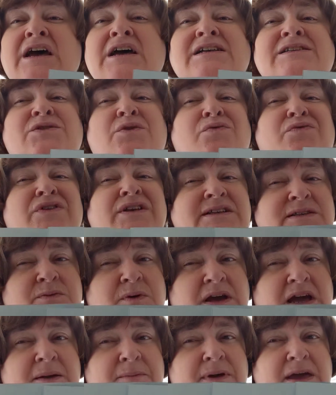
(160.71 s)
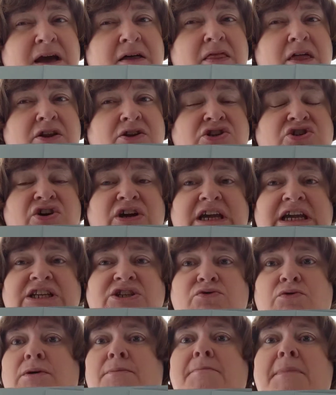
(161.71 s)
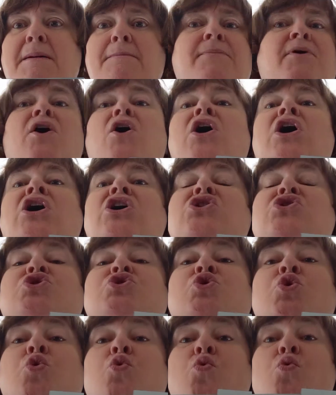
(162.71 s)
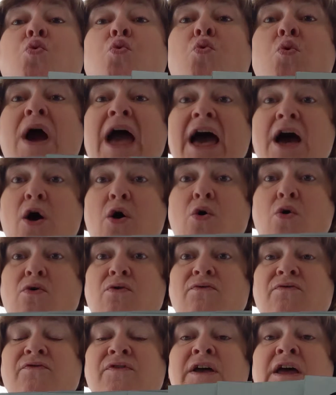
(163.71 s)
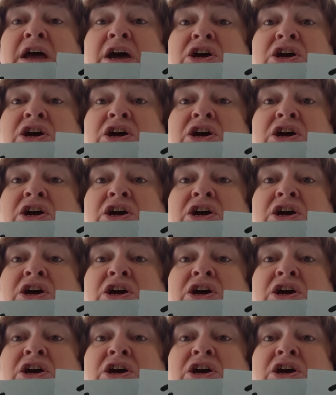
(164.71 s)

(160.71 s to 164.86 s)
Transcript: So this one can be a little tricky to remember. 12.